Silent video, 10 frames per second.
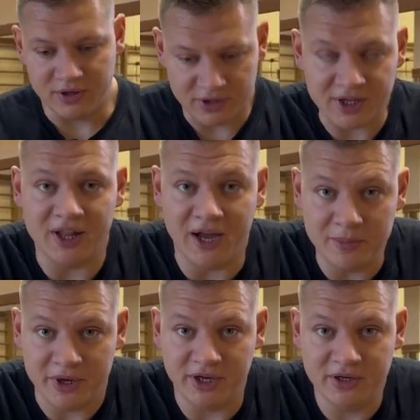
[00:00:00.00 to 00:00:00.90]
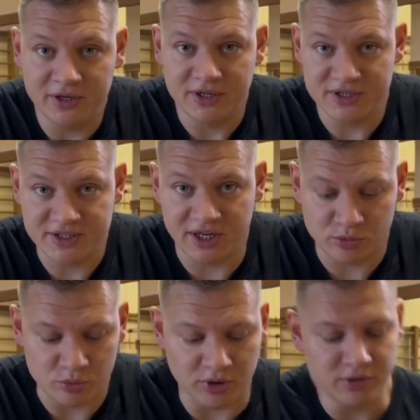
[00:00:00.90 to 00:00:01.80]
Climbing is another
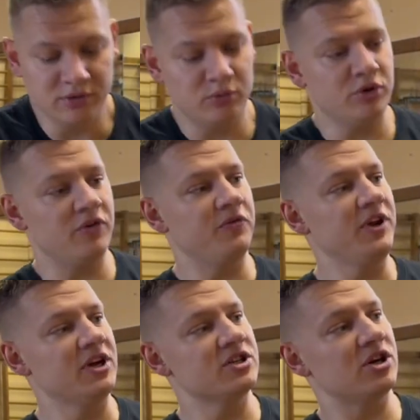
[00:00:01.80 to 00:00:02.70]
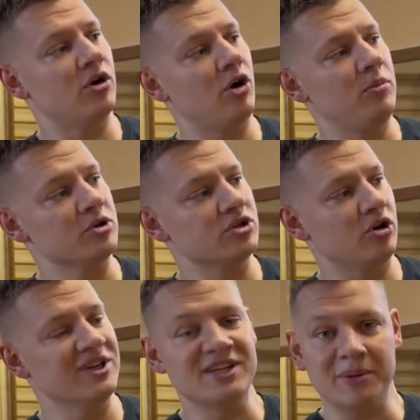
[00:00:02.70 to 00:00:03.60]
one where your fingers are almost all
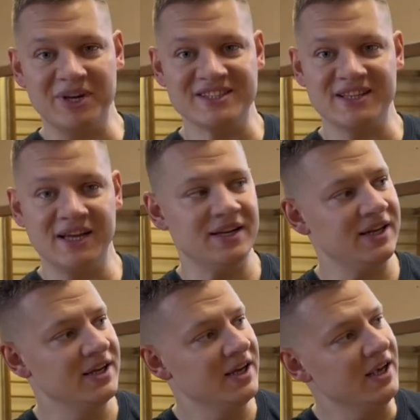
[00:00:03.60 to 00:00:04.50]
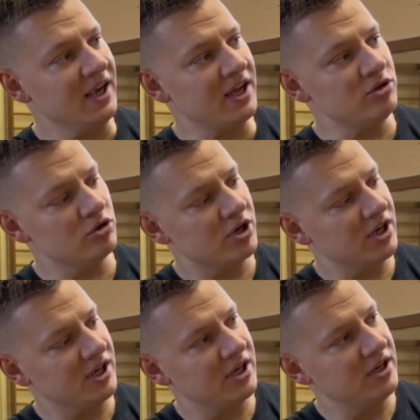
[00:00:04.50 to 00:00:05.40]
the time extended and you're
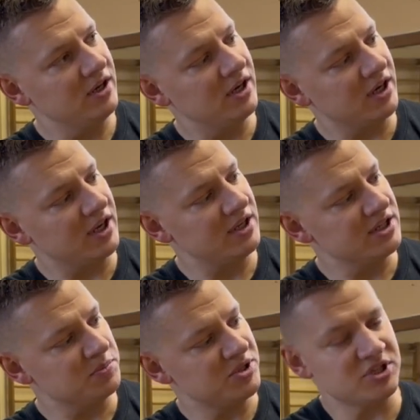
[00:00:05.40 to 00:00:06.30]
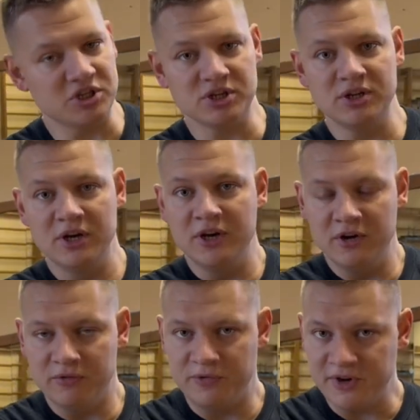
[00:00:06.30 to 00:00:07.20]
gonna get this position.
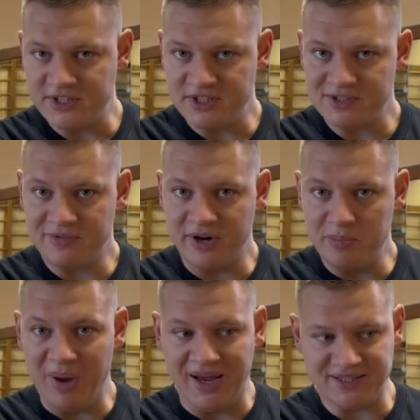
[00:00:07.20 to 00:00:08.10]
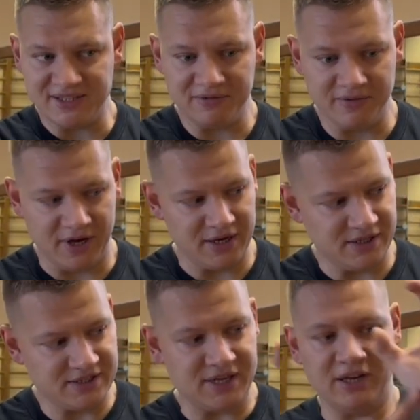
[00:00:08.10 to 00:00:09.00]
Wrist is very passive and
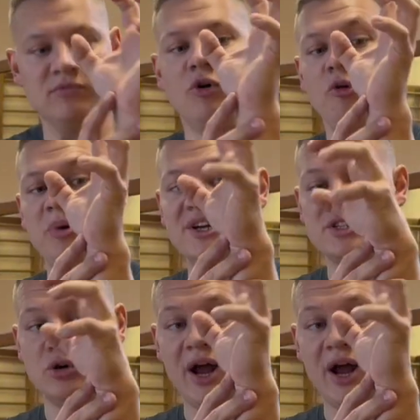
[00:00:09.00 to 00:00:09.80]
it's not involved because you're